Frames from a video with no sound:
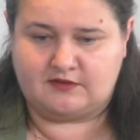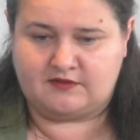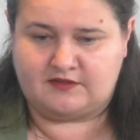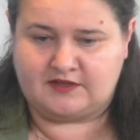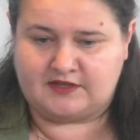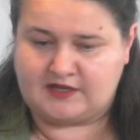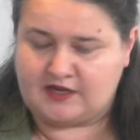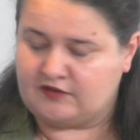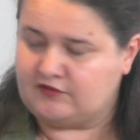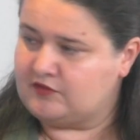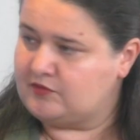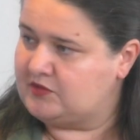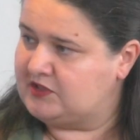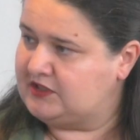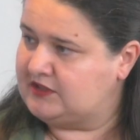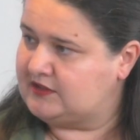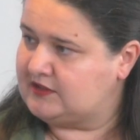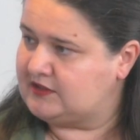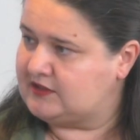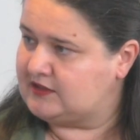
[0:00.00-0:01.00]
the
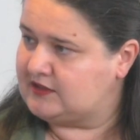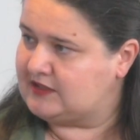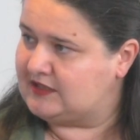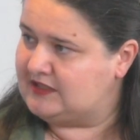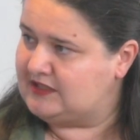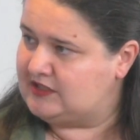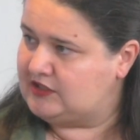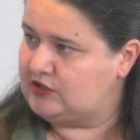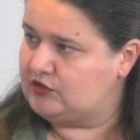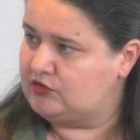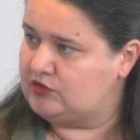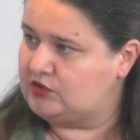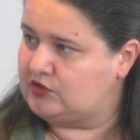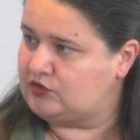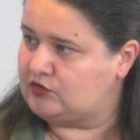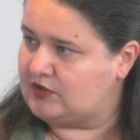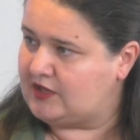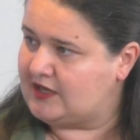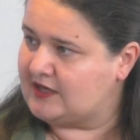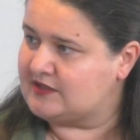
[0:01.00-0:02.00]
government
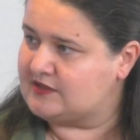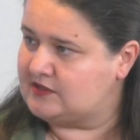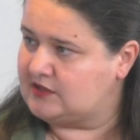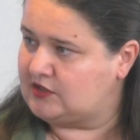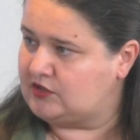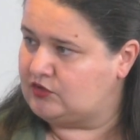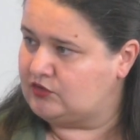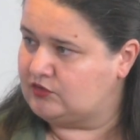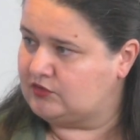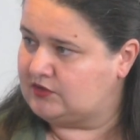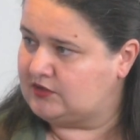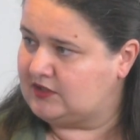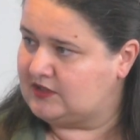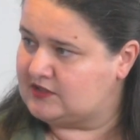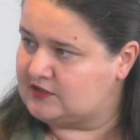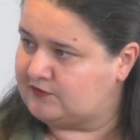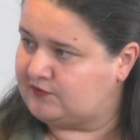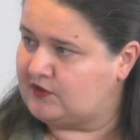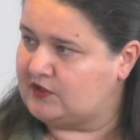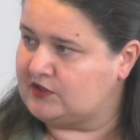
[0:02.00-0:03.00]
continued to execute
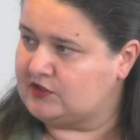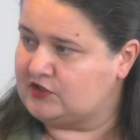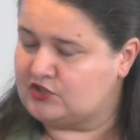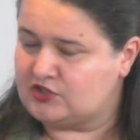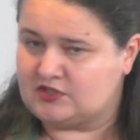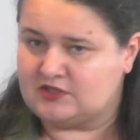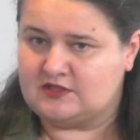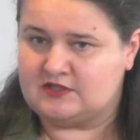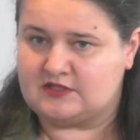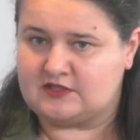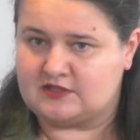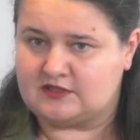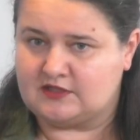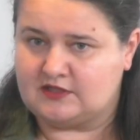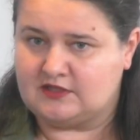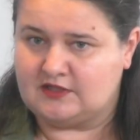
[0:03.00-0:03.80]
its functions